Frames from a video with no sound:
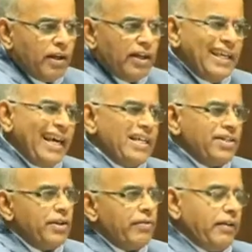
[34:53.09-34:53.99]
A is
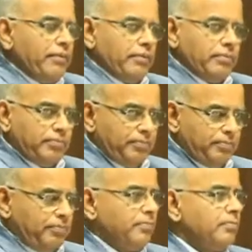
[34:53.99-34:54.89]
the wife,
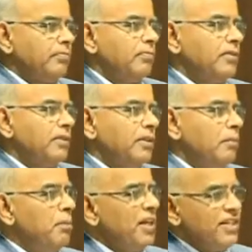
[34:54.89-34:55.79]

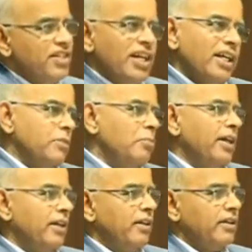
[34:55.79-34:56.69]
B is the husband.
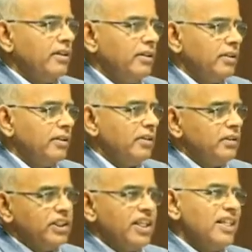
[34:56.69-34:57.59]

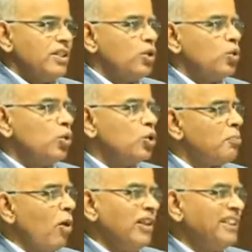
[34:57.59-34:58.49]
She has two
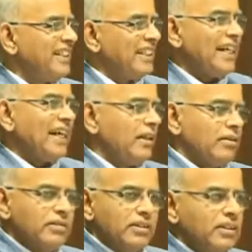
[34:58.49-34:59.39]
small children.
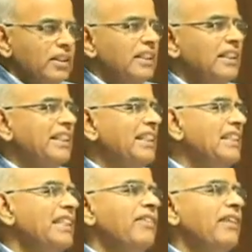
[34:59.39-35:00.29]
She
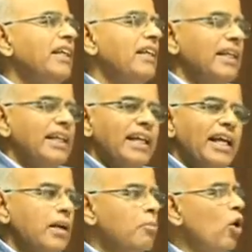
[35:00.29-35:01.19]
is living in a
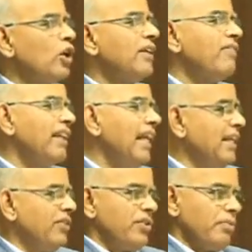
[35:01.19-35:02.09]
remote
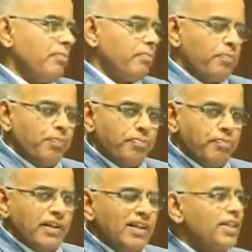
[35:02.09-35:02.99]
village.
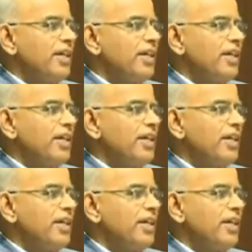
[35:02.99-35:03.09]
She